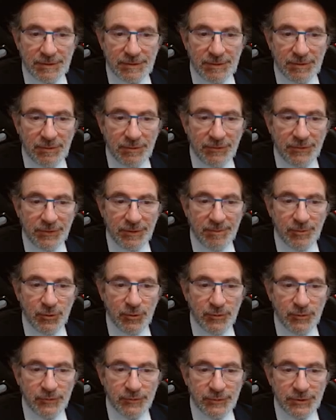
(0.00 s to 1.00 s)
all the
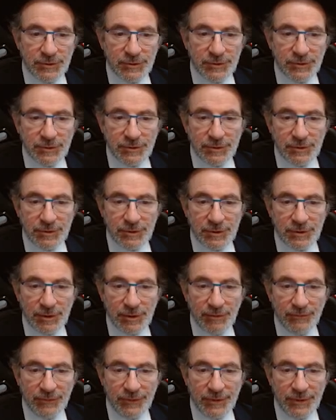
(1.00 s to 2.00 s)
moves
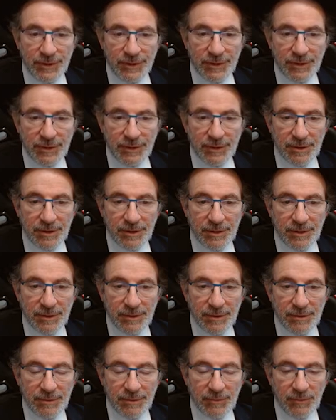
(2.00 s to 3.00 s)
of the
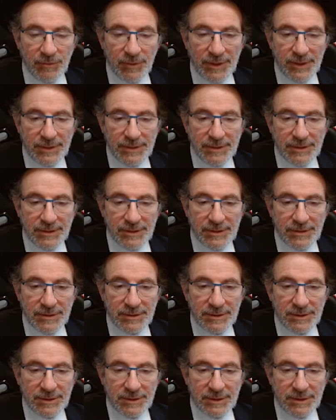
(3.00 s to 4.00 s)
white
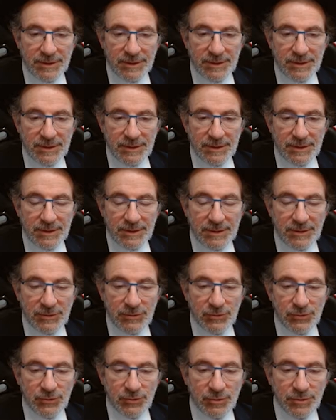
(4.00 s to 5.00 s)

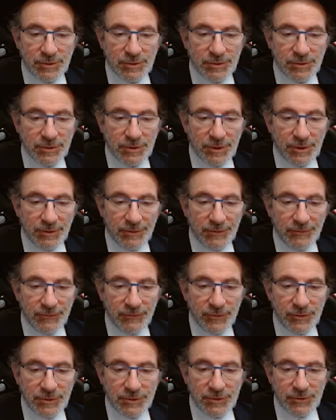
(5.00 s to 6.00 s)
rook on the
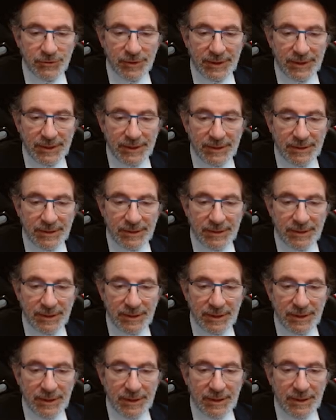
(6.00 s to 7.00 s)
first rank
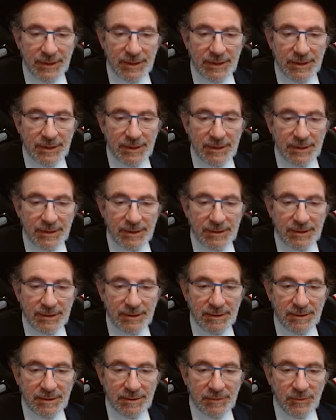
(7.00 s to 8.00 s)

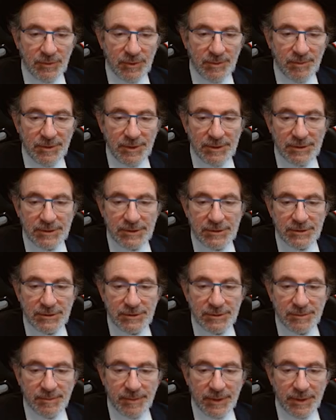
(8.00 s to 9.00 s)
will be
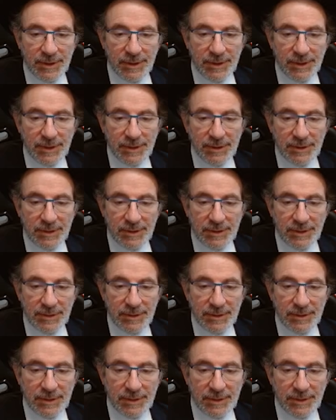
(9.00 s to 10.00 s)
answered by
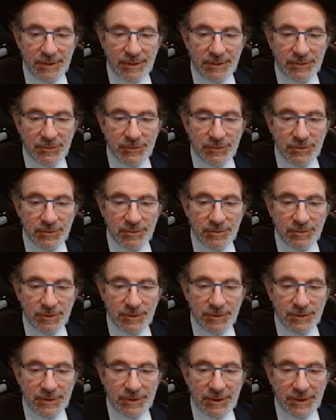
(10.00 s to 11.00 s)

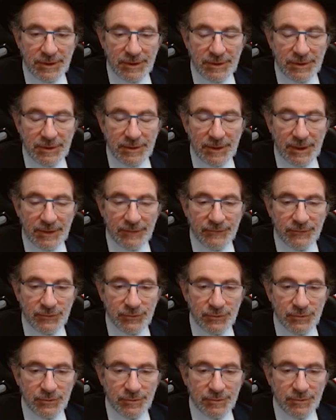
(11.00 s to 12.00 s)
king
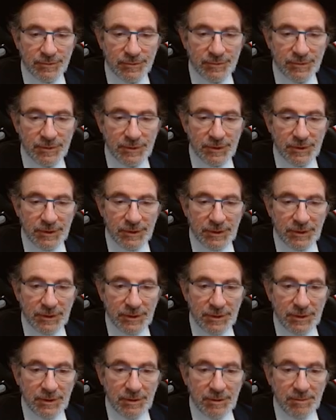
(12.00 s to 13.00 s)
F2.
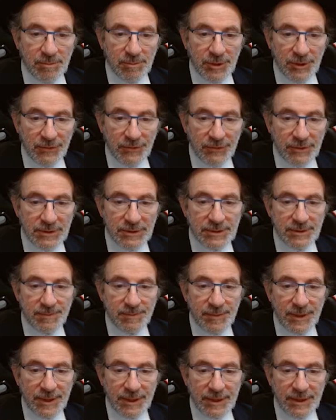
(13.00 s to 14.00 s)
But there is a
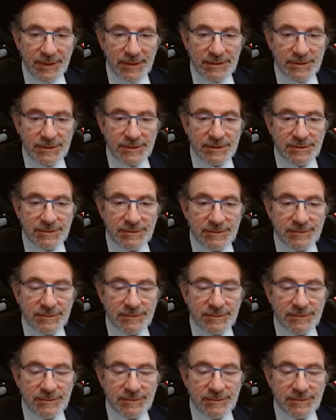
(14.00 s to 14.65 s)
place